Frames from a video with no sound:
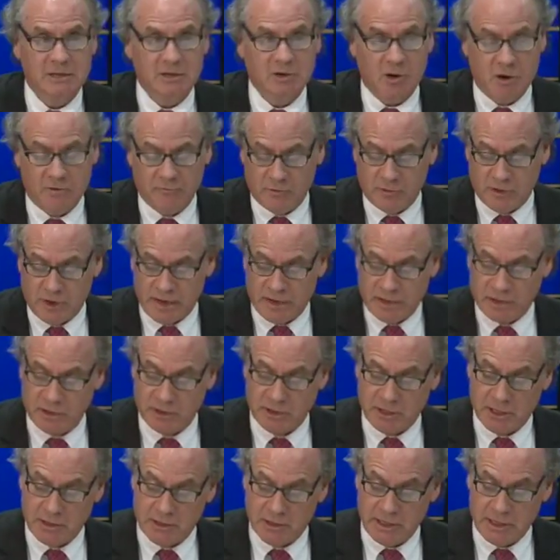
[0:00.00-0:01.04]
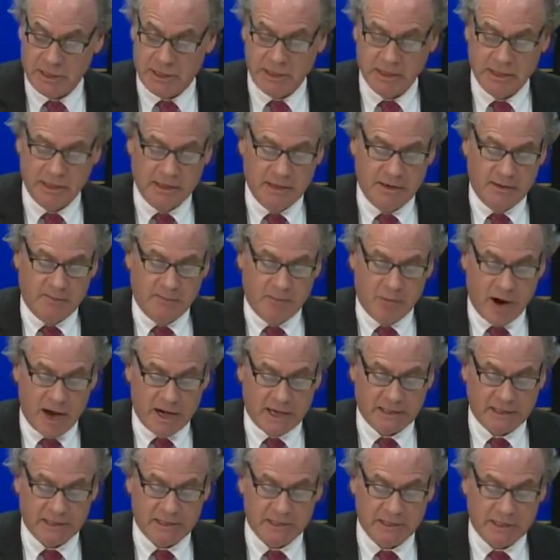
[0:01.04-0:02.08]
software engineering,
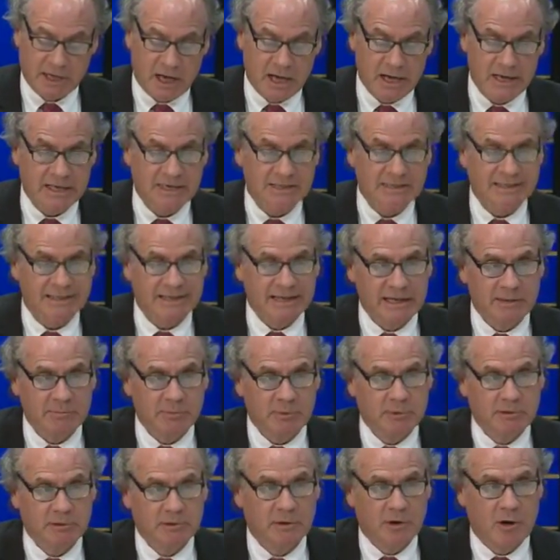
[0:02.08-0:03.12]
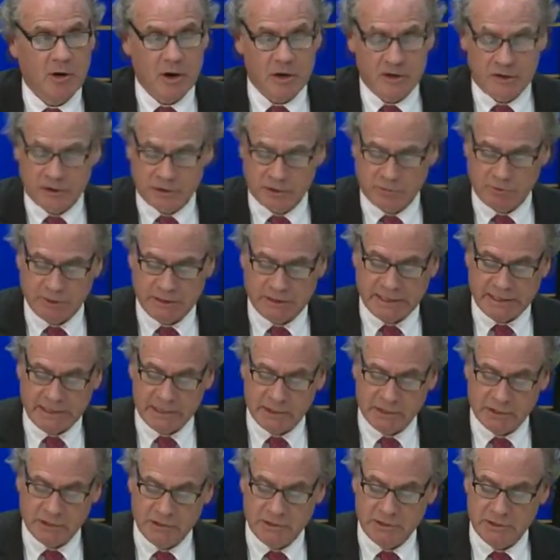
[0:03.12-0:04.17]
product design, label, artist
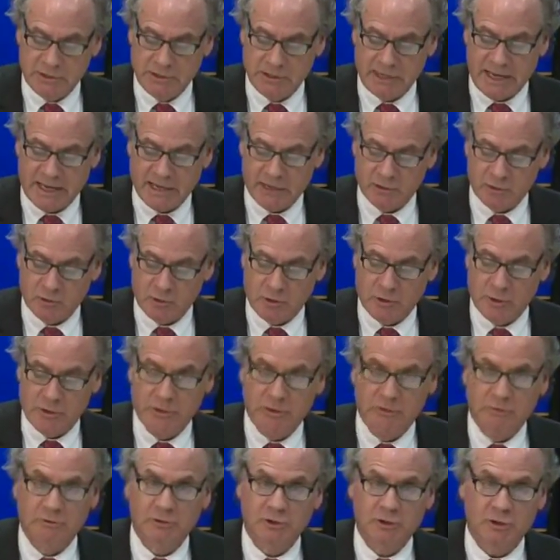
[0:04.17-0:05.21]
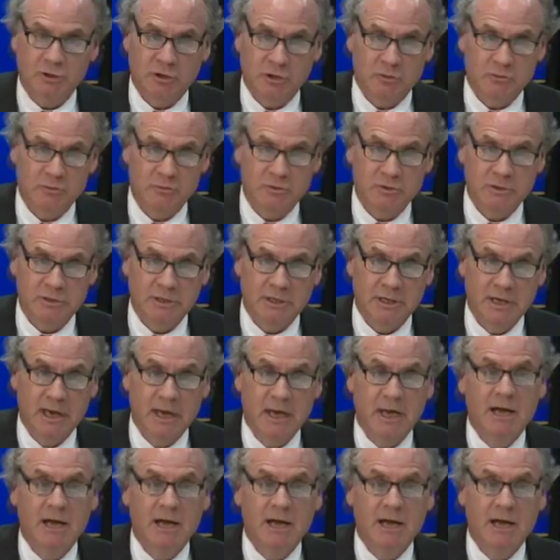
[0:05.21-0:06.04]
relations, editorial, shows,